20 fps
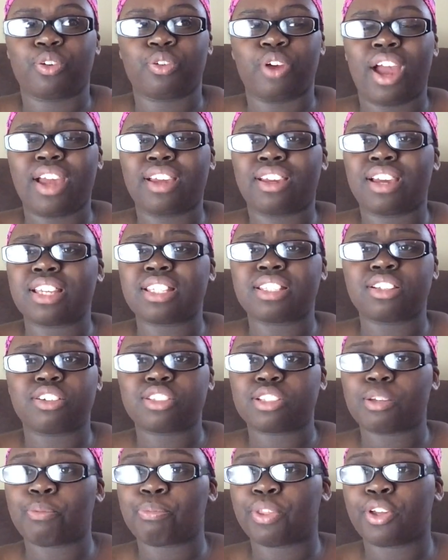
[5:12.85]
I guess
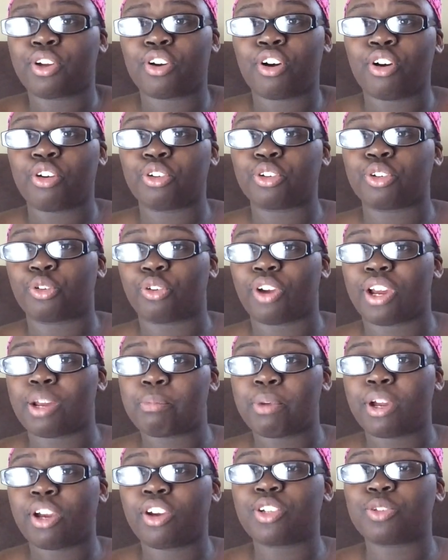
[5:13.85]
there's something called
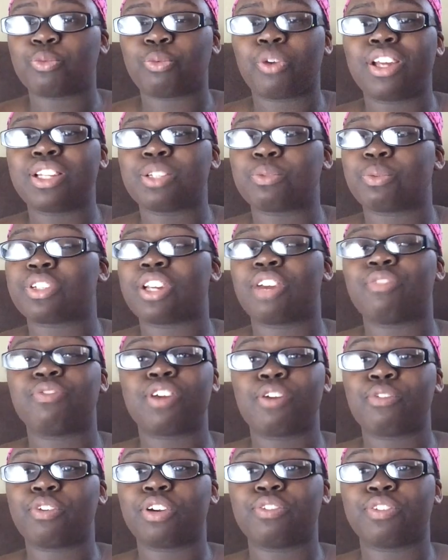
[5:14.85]
grandparents' rights, which I've
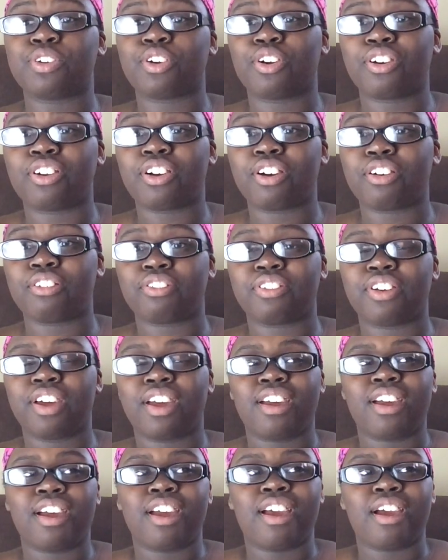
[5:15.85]
never even heard of,
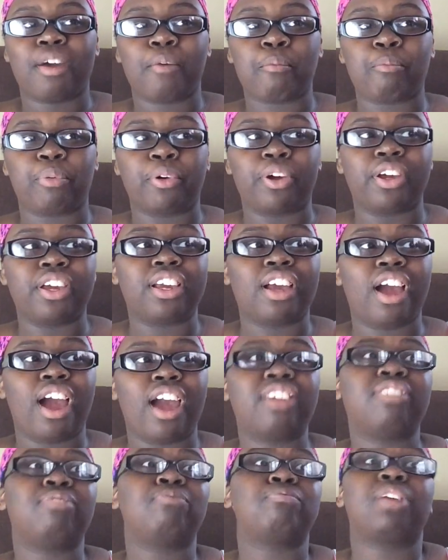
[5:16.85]
but
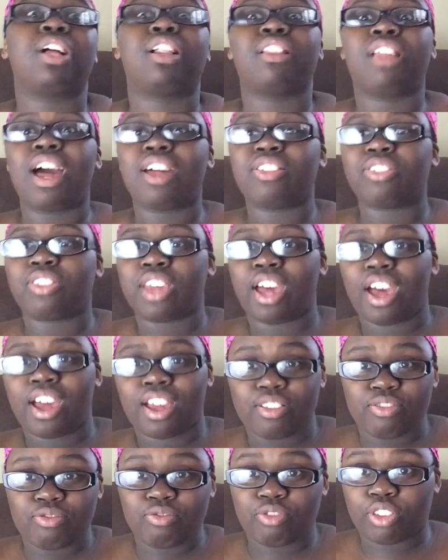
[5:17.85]
I'm glad
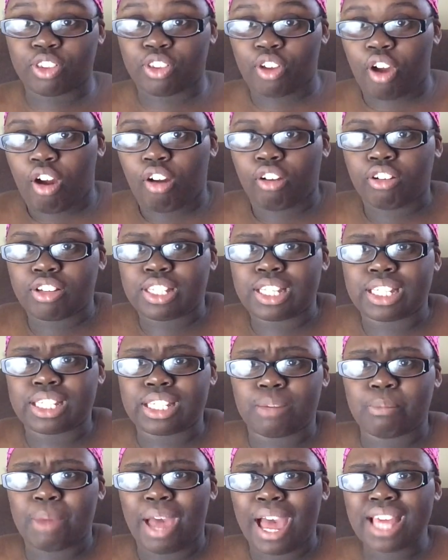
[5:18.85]
that our
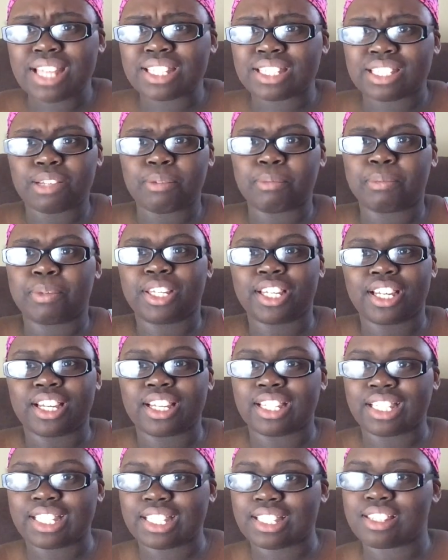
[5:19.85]
system has it,
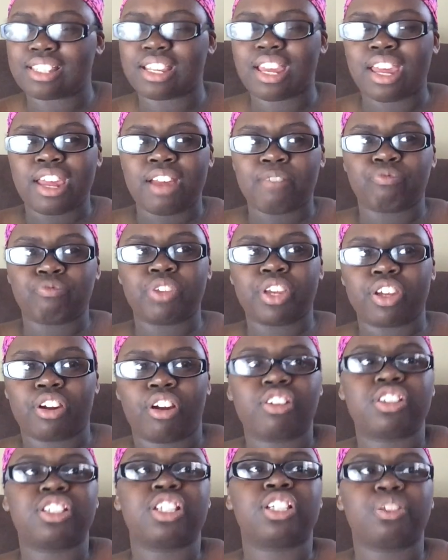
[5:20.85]
because in
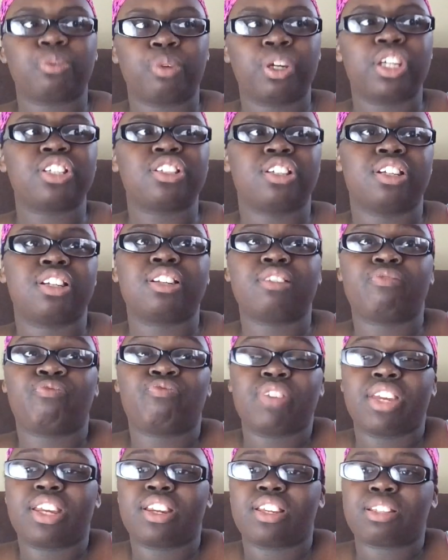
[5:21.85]
our
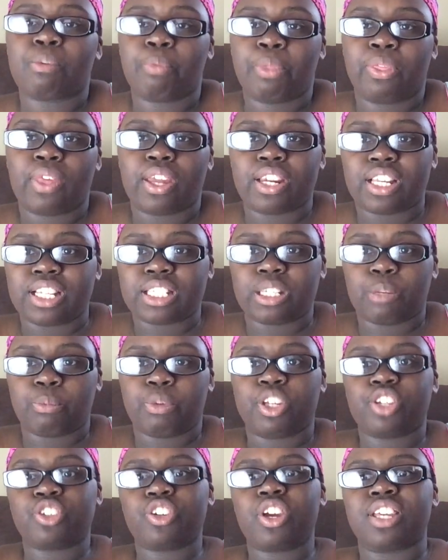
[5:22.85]
situation, it is something that needs to
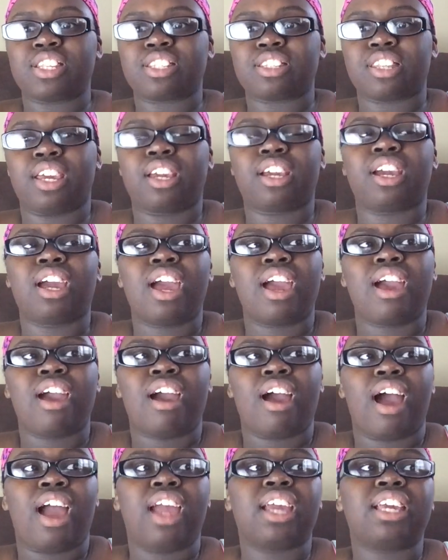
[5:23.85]
be addressed. Like,
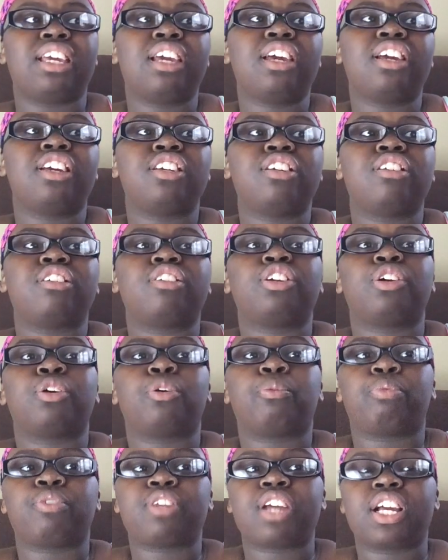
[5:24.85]
I get
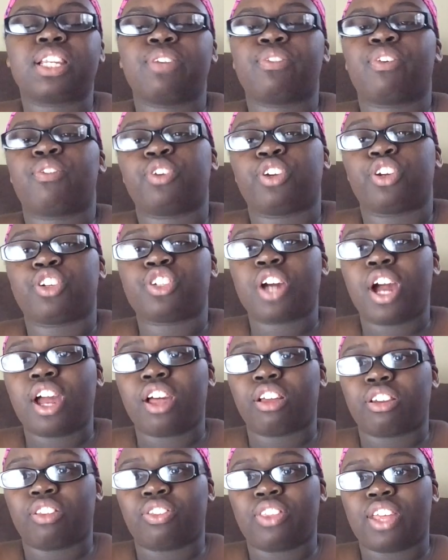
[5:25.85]
you're protective over your
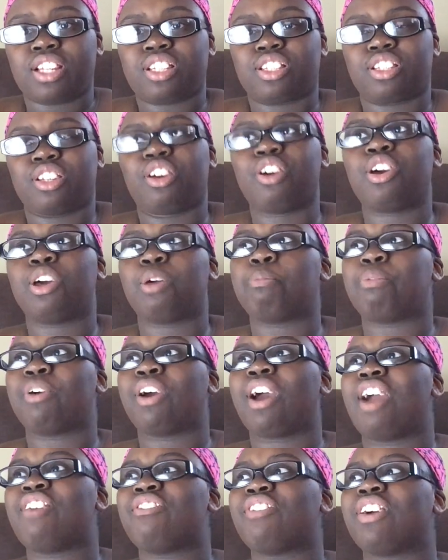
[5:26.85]
child, and that's good,
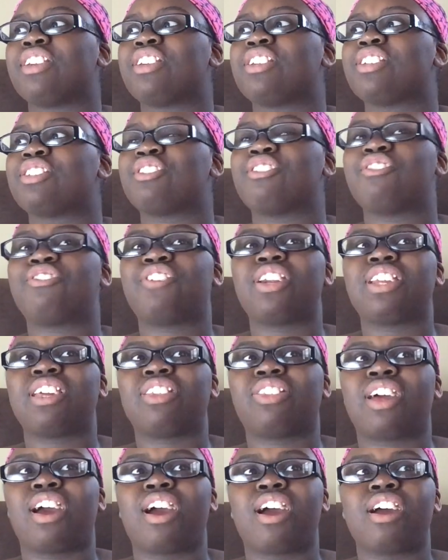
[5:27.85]
but I find it so
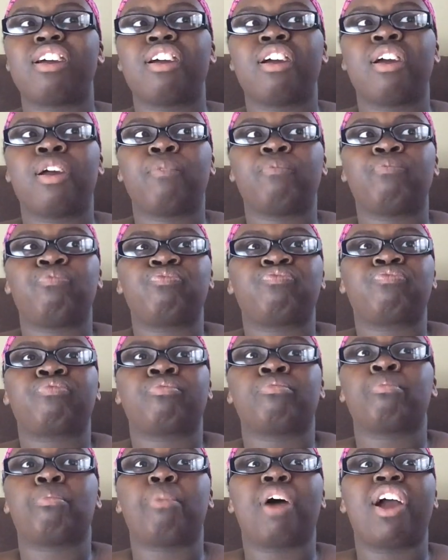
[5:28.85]
funny that
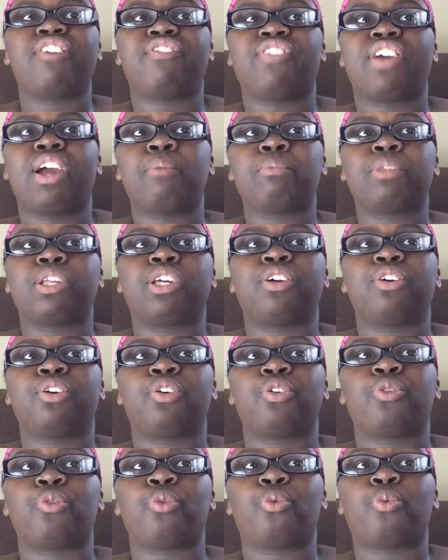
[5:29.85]
my
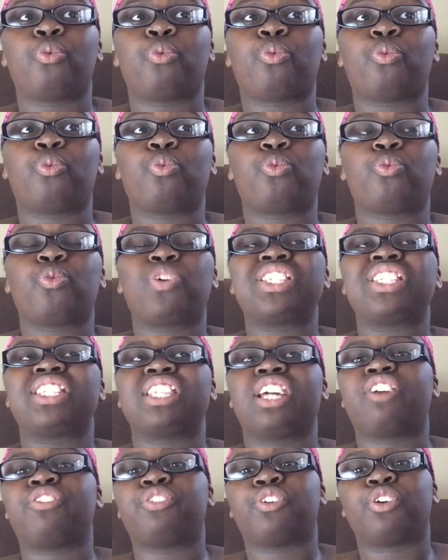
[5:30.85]
family was
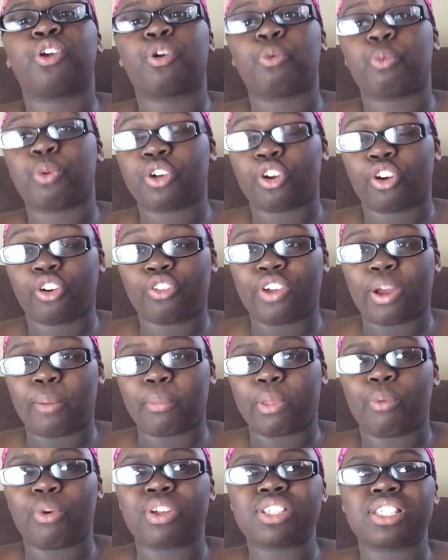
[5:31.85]
there for her when her
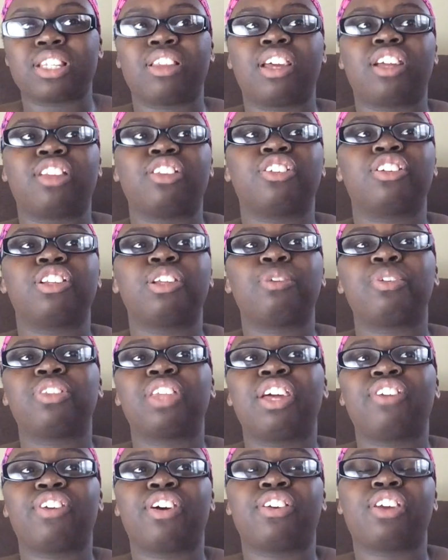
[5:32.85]
family wasn't. Like, literally when
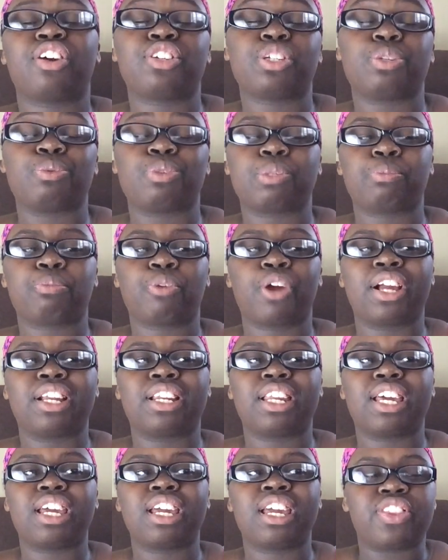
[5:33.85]
they found out she was
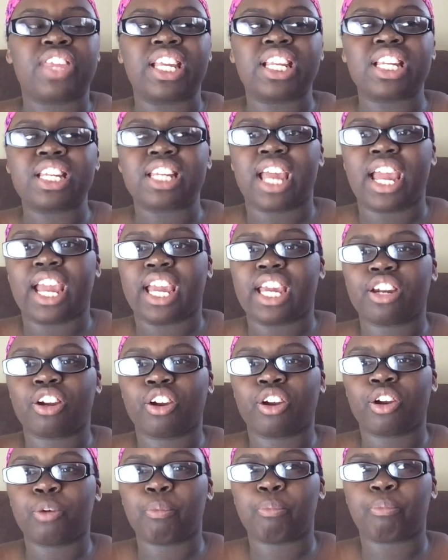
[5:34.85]
pregnant, they didn't hate
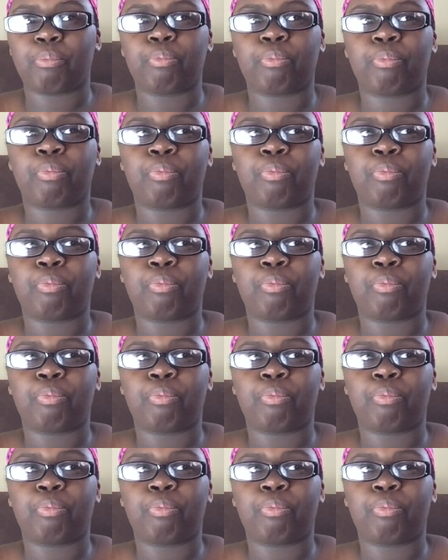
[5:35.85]
her,